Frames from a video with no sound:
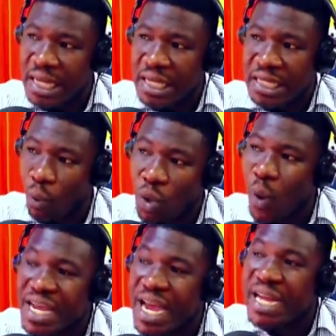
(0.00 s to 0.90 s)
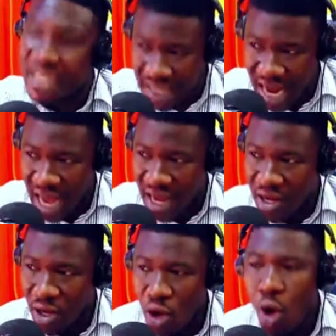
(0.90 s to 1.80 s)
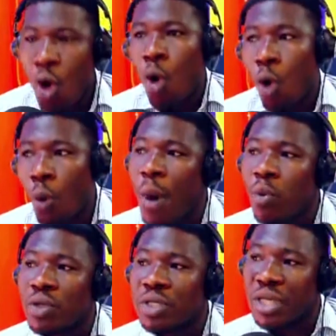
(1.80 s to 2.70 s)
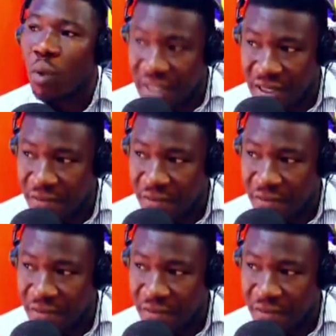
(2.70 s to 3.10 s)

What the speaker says: what when you chill gate now? Ube was our left.